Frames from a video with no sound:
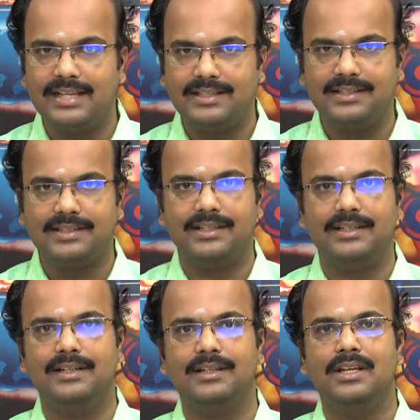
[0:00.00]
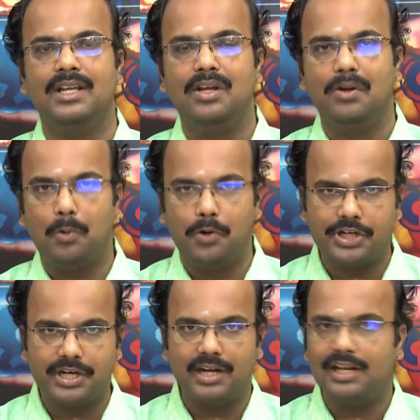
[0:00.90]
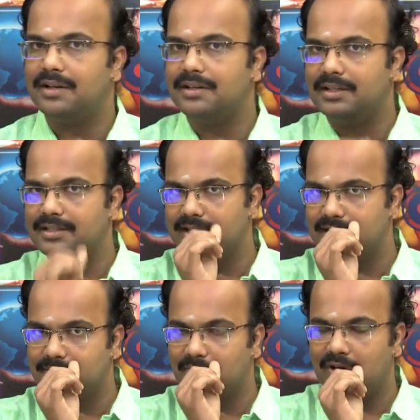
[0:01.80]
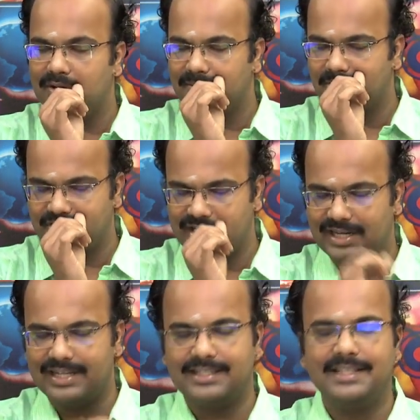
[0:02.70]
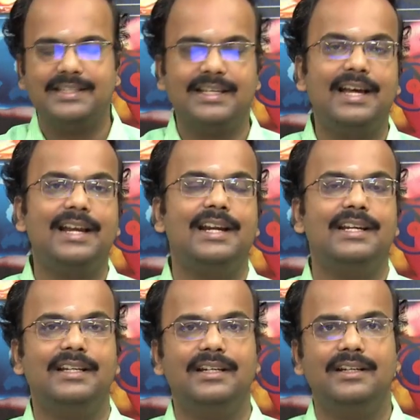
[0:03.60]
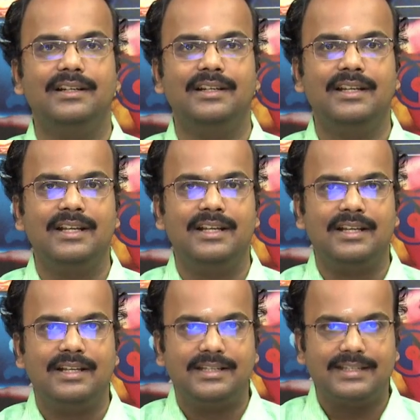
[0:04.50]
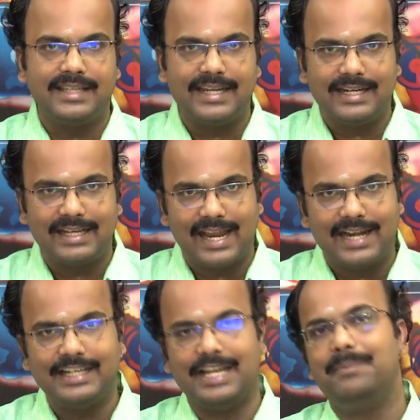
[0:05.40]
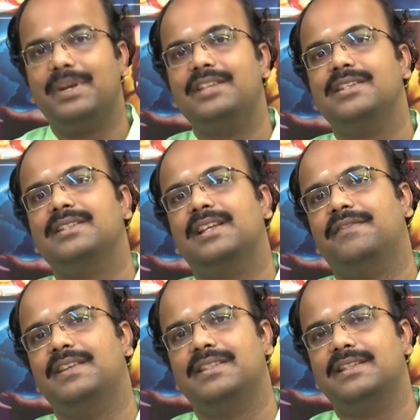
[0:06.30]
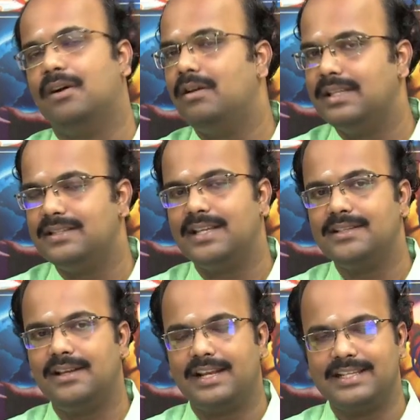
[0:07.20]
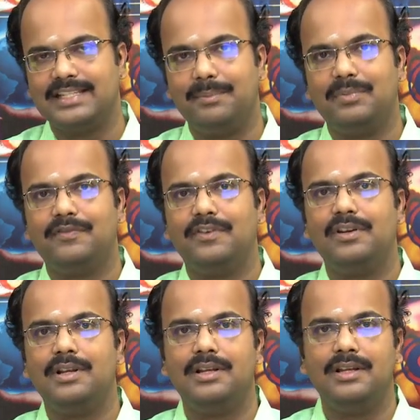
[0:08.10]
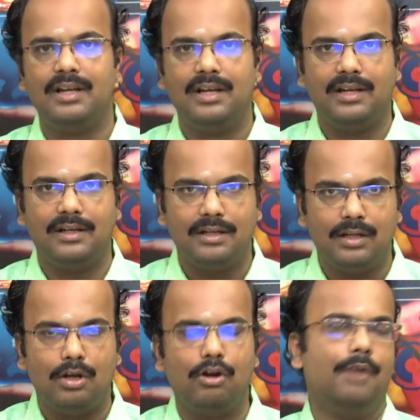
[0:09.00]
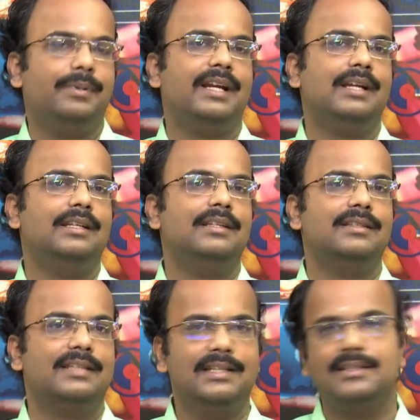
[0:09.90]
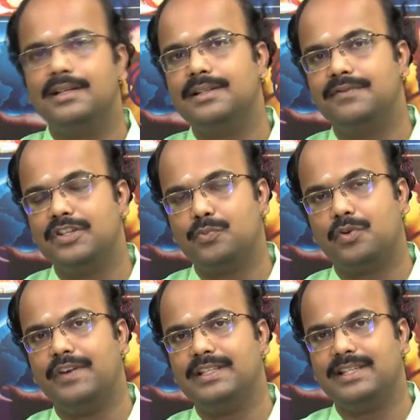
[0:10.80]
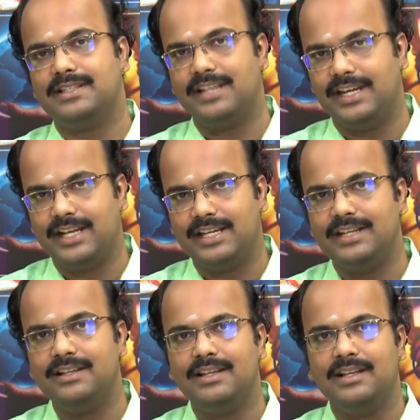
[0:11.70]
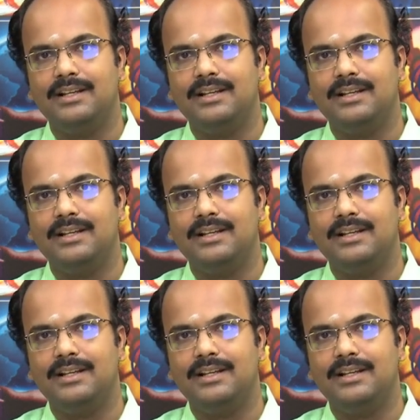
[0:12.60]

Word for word: has its uh, ocean color uh, system, ocean color sensor and uh, sea and land temperature surface and all these things are example for uh, optical sensors which provides us data in